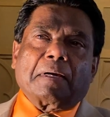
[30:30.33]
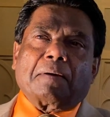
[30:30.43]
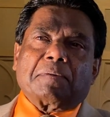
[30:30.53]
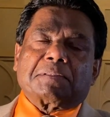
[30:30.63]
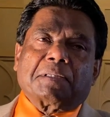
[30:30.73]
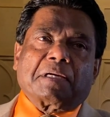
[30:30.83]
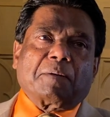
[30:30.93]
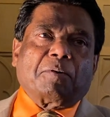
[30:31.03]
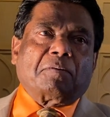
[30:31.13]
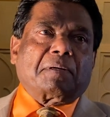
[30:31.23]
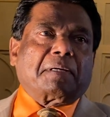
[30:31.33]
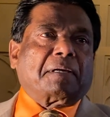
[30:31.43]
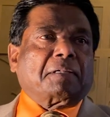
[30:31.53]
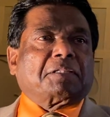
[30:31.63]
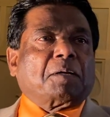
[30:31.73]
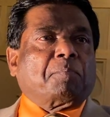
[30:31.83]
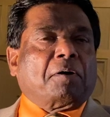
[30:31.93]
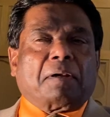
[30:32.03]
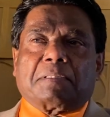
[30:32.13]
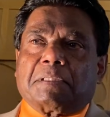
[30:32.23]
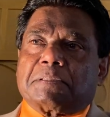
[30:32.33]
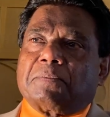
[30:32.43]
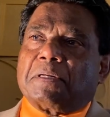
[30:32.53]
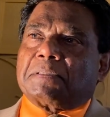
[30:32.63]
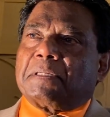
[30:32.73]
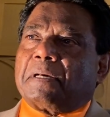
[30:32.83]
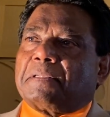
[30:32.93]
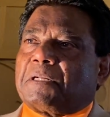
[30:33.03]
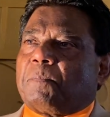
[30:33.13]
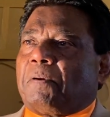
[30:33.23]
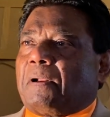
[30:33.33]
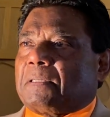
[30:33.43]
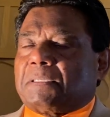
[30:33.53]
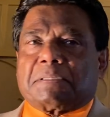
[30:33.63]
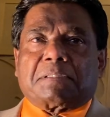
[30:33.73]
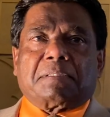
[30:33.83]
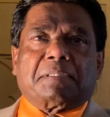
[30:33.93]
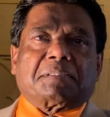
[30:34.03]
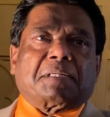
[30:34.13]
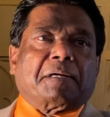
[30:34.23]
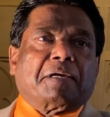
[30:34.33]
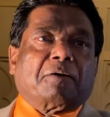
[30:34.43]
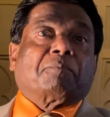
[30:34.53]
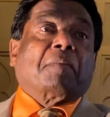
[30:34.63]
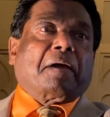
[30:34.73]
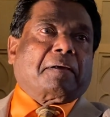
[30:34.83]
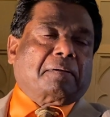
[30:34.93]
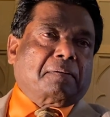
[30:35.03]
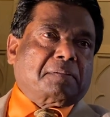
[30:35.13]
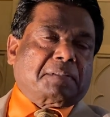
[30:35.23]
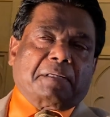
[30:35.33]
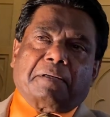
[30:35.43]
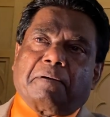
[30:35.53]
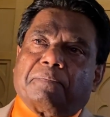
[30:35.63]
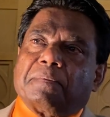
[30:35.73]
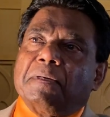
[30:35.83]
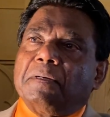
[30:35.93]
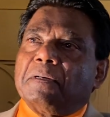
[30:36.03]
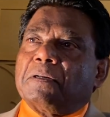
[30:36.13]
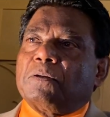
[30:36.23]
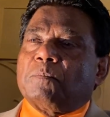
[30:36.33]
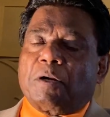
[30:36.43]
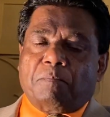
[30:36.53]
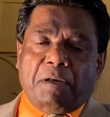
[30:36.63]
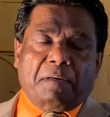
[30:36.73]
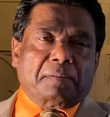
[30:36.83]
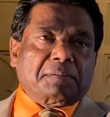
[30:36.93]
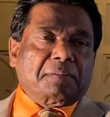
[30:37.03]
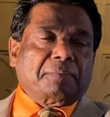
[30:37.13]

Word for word: I was thinking about an anthropologist. What is an anthropologist? The study of man, you know, study of human beings.